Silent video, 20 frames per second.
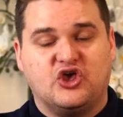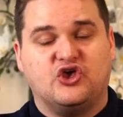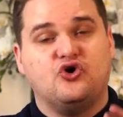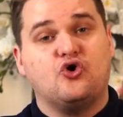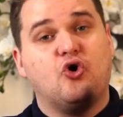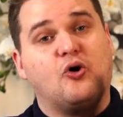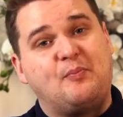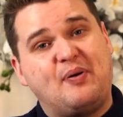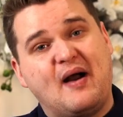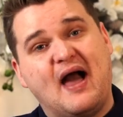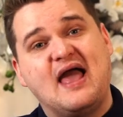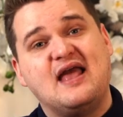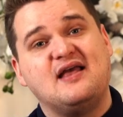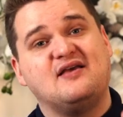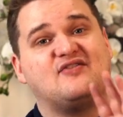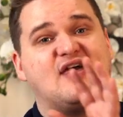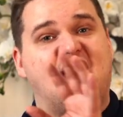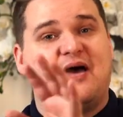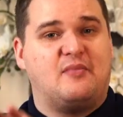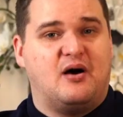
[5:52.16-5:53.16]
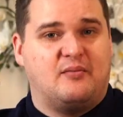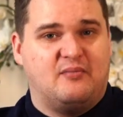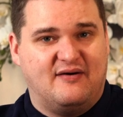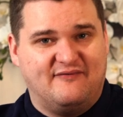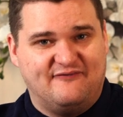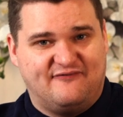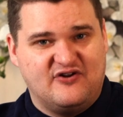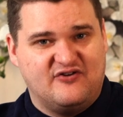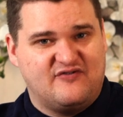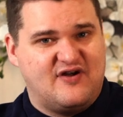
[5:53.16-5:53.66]
You're paying them a
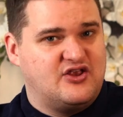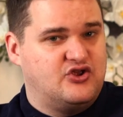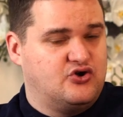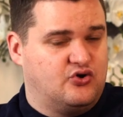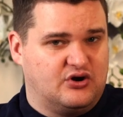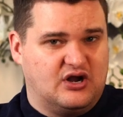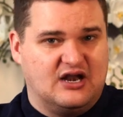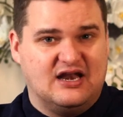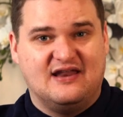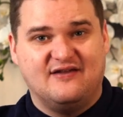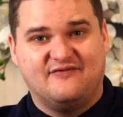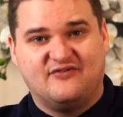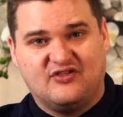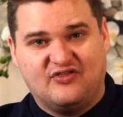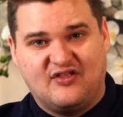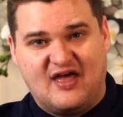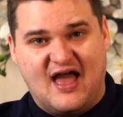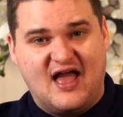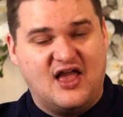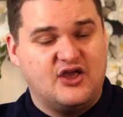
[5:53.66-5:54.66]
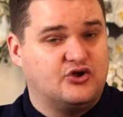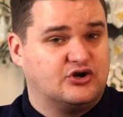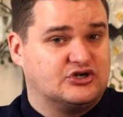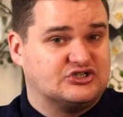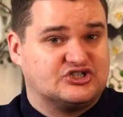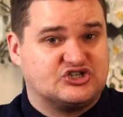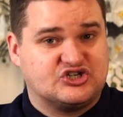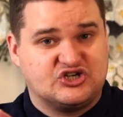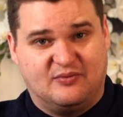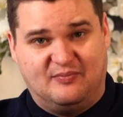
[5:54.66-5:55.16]
monthly rent. You're not living there. You're
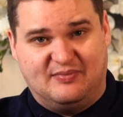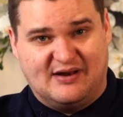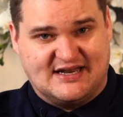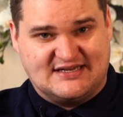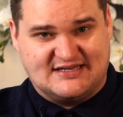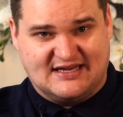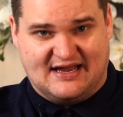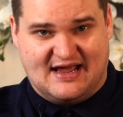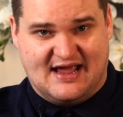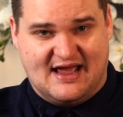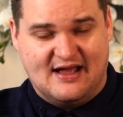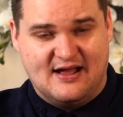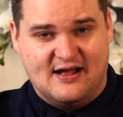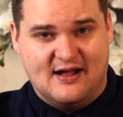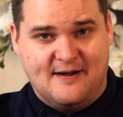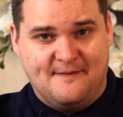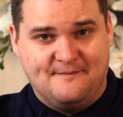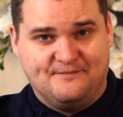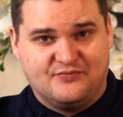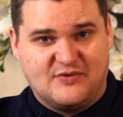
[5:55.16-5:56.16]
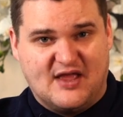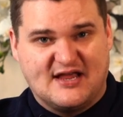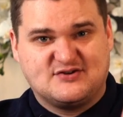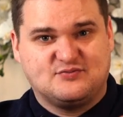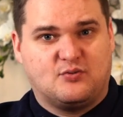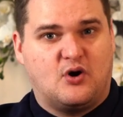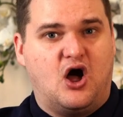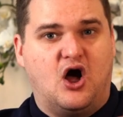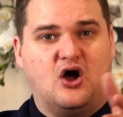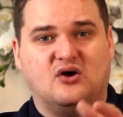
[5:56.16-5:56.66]
not subletting it. It's
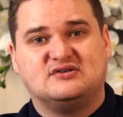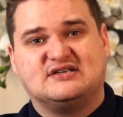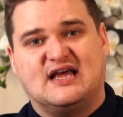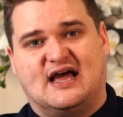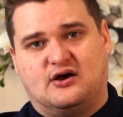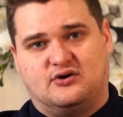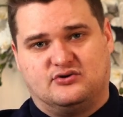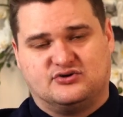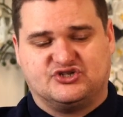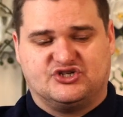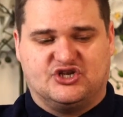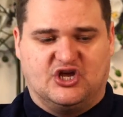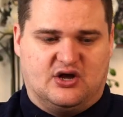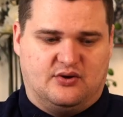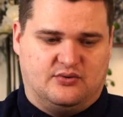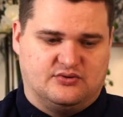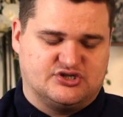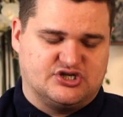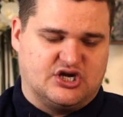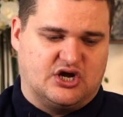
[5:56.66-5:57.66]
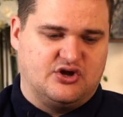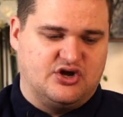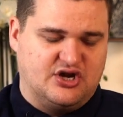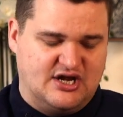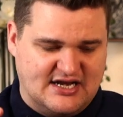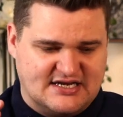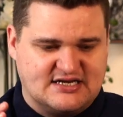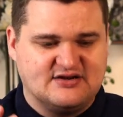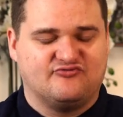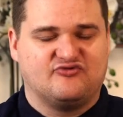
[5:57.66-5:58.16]
what hotels do. So you
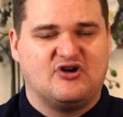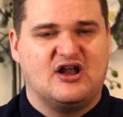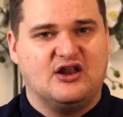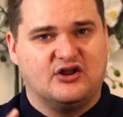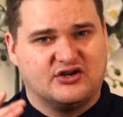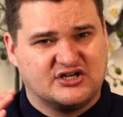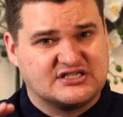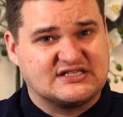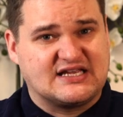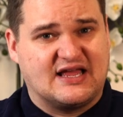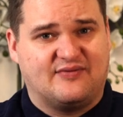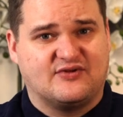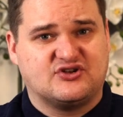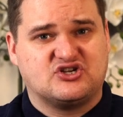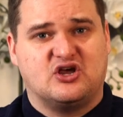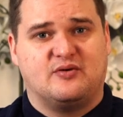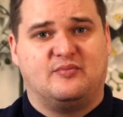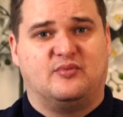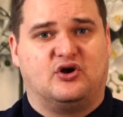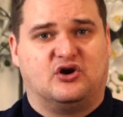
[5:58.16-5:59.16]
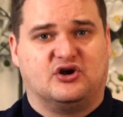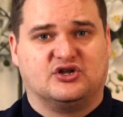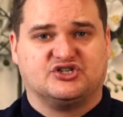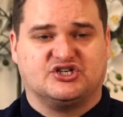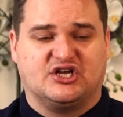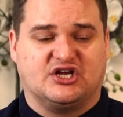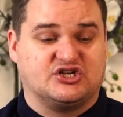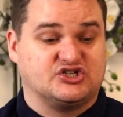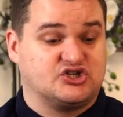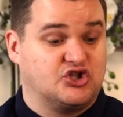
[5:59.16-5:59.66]
need to really understand the
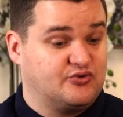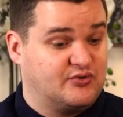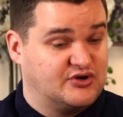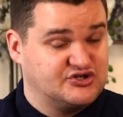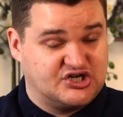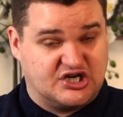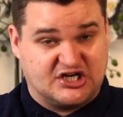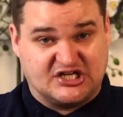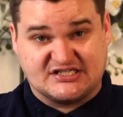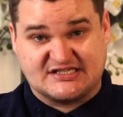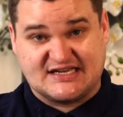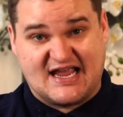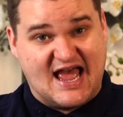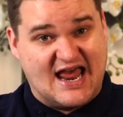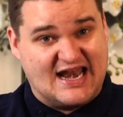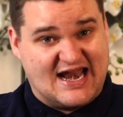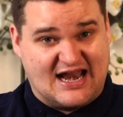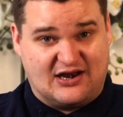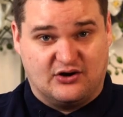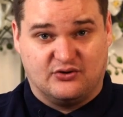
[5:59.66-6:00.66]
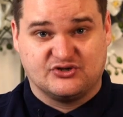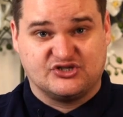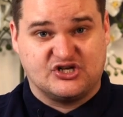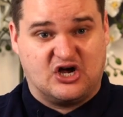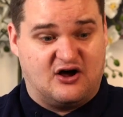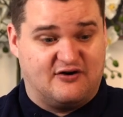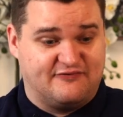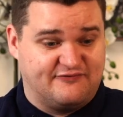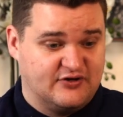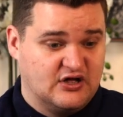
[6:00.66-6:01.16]
terminology because otherwise you're going to scare landlords
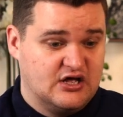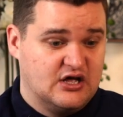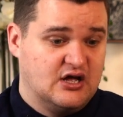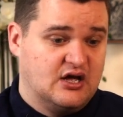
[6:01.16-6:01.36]
off.